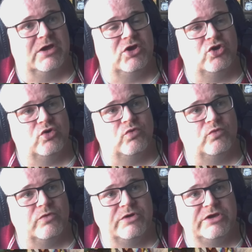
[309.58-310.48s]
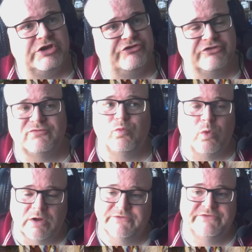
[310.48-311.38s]
who you just
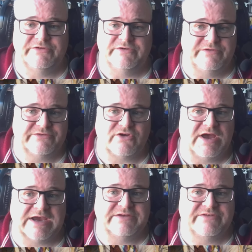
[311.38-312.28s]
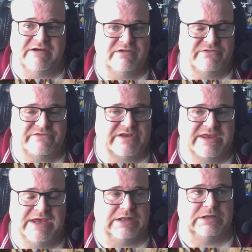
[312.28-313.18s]
wanted the Scott Adkins character to
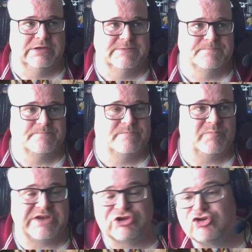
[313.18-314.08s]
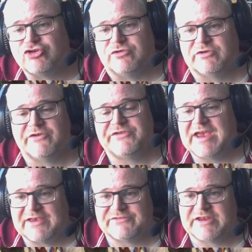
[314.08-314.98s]
kill, but he couldn't because he
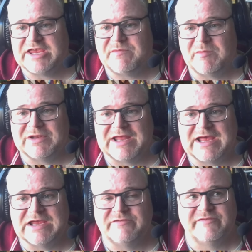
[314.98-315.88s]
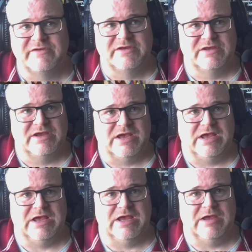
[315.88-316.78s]
has to keep him alive.
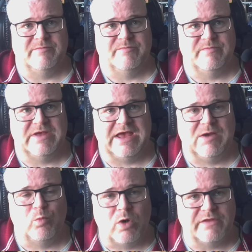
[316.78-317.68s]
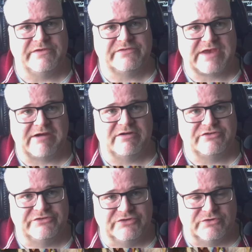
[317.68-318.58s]
Um, and what this
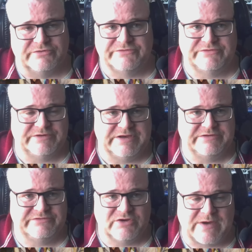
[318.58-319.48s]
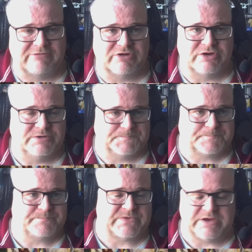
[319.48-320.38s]
character does, he's so
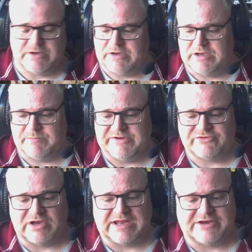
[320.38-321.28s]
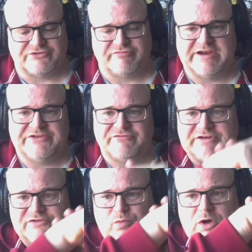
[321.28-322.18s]
arrogant. Um, he's got like a tracer
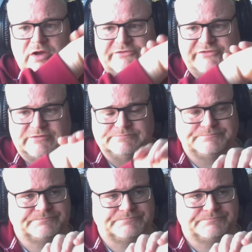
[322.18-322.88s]
in his watch,